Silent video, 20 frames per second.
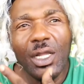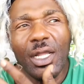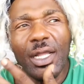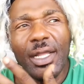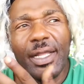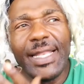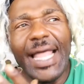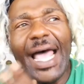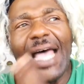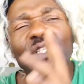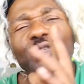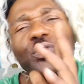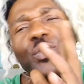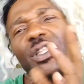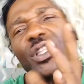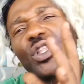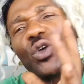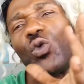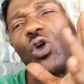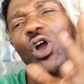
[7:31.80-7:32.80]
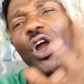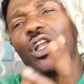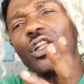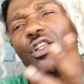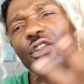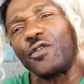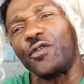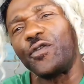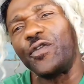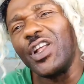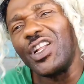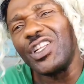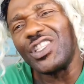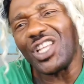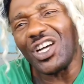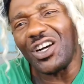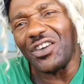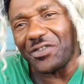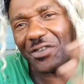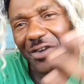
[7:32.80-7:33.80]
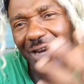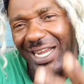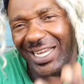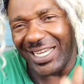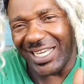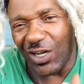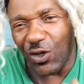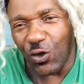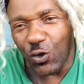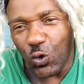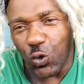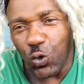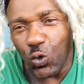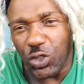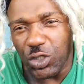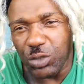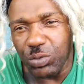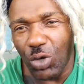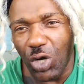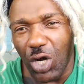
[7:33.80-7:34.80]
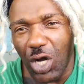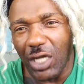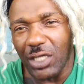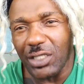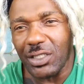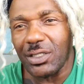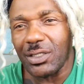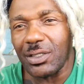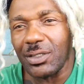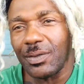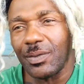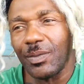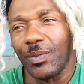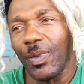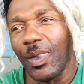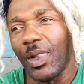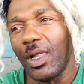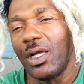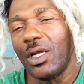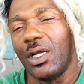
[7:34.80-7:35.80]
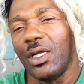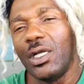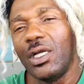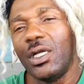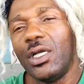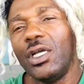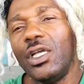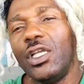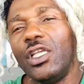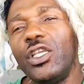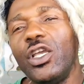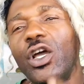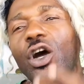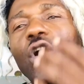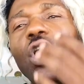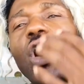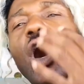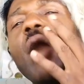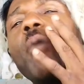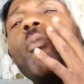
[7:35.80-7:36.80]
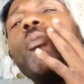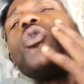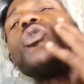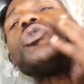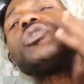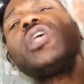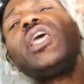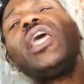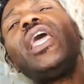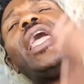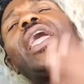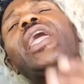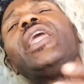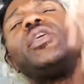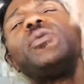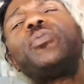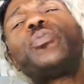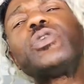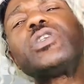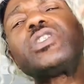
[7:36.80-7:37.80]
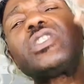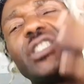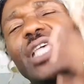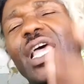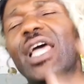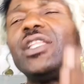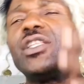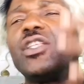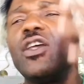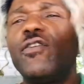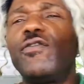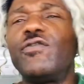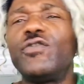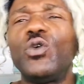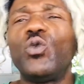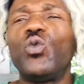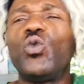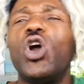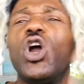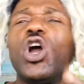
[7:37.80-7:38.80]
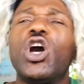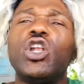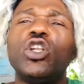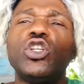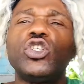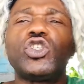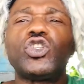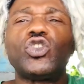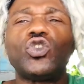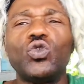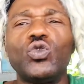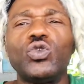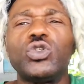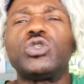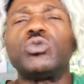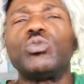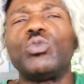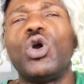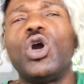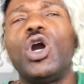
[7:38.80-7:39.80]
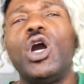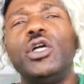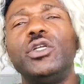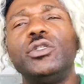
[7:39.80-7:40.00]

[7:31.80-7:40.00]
That's what the world is filled of right now, too smart. Yo, almost 80% of the world is too smart.